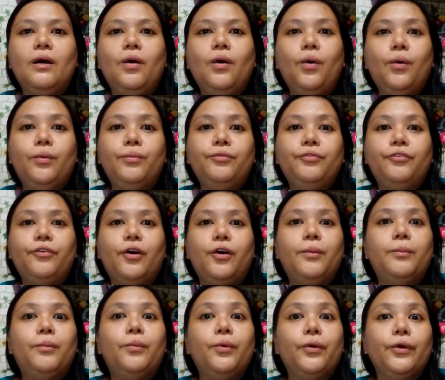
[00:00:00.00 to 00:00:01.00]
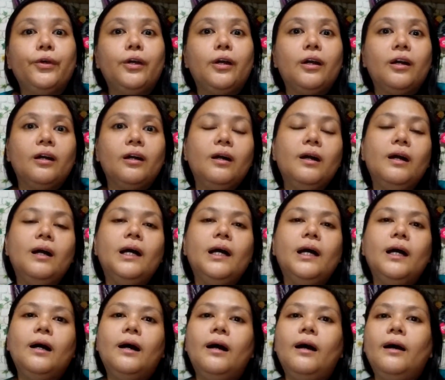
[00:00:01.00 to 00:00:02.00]
home from work.
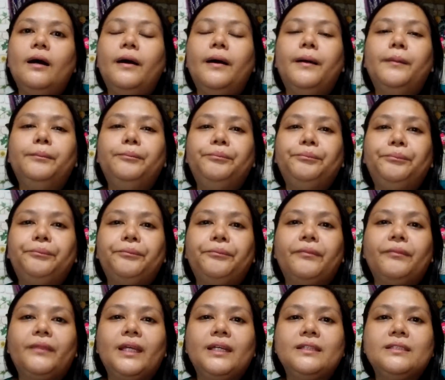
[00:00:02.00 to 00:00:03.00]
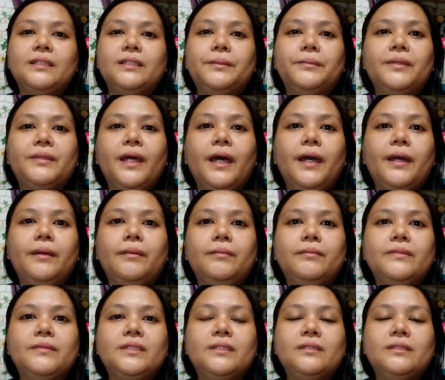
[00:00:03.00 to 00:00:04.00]
And
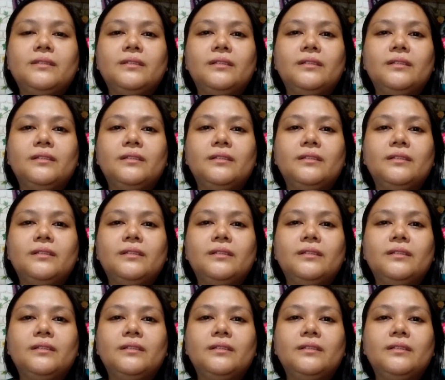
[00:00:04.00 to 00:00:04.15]
sometimes